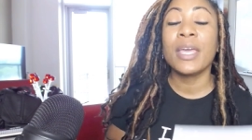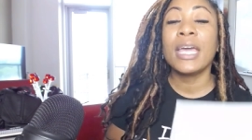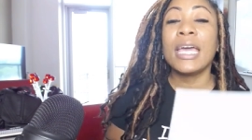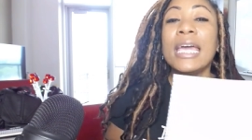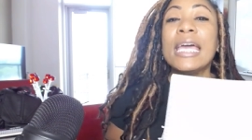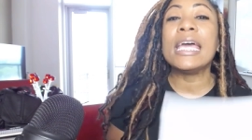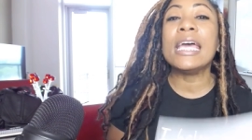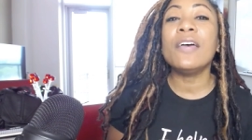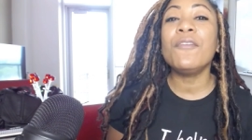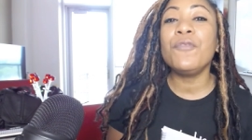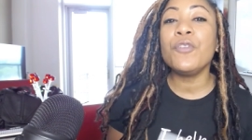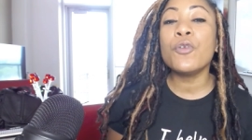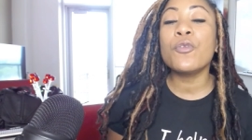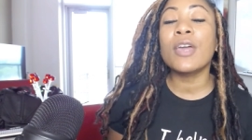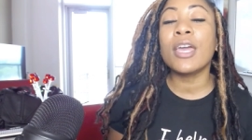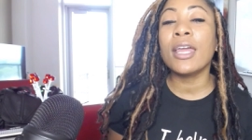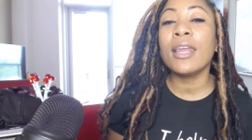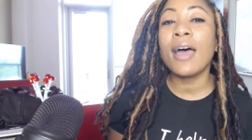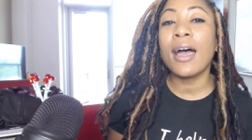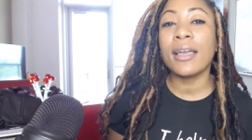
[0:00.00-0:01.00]
if you
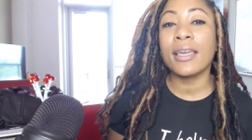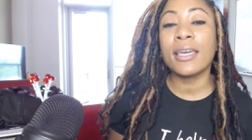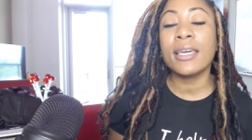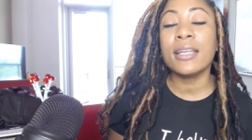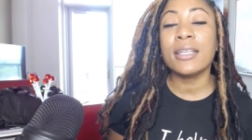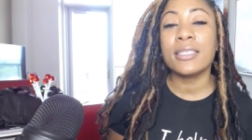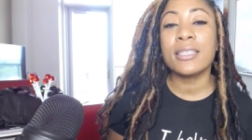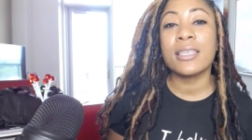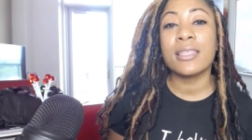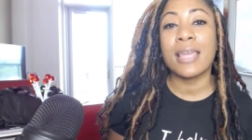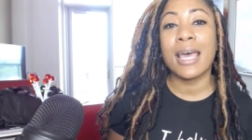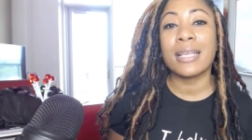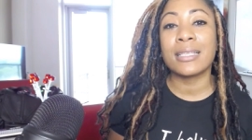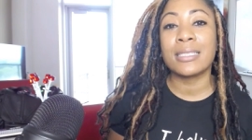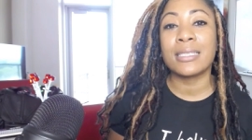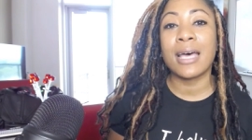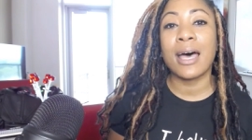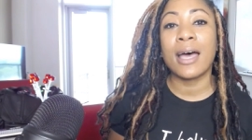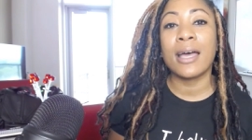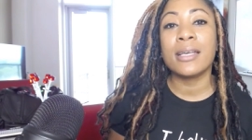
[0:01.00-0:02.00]
cannot get it to that
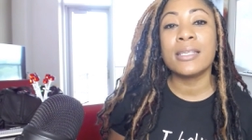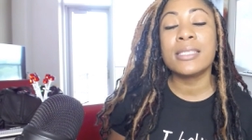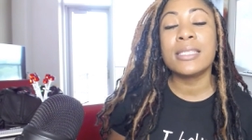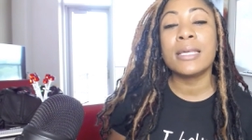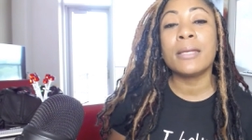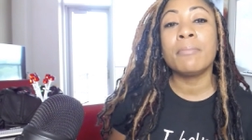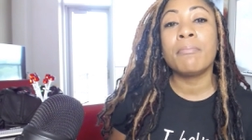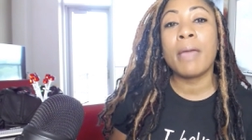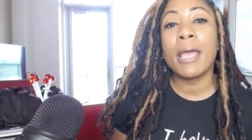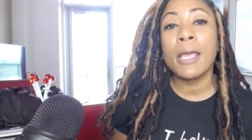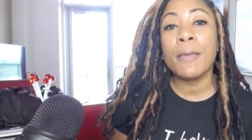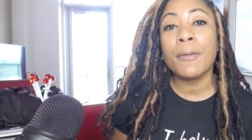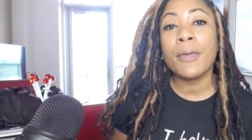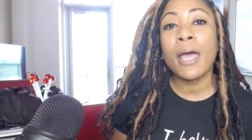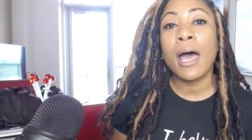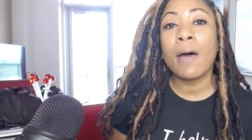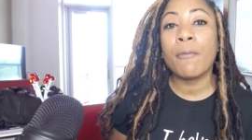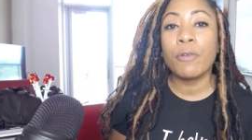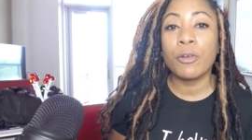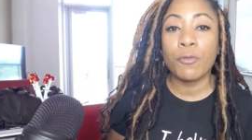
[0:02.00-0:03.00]
size, then maybe
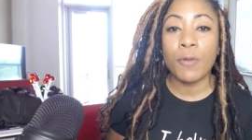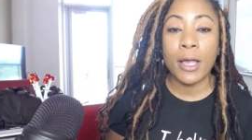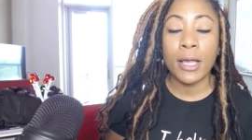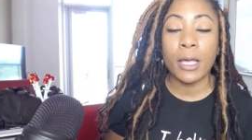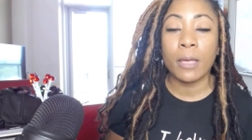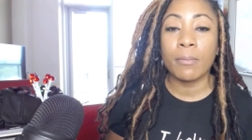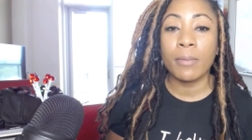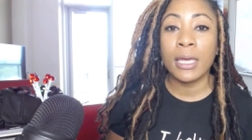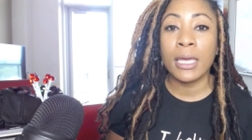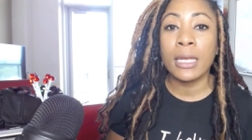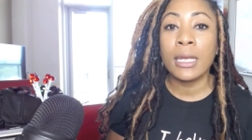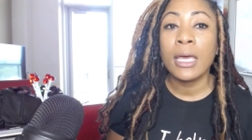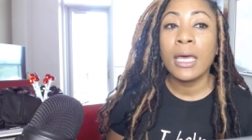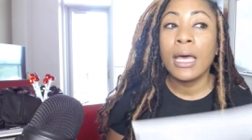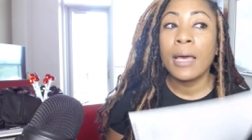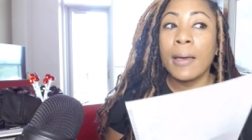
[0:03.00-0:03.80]
I would recommend